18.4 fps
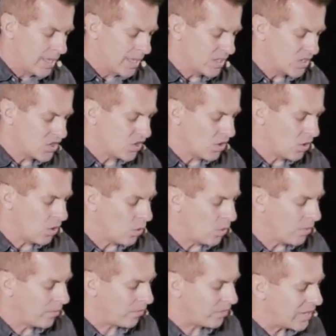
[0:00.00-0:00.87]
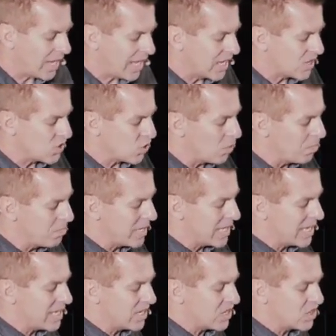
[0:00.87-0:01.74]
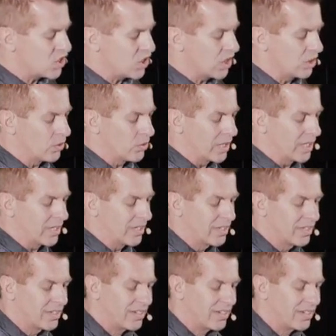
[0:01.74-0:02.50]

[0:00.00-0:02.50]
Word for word: And so, as obedient children,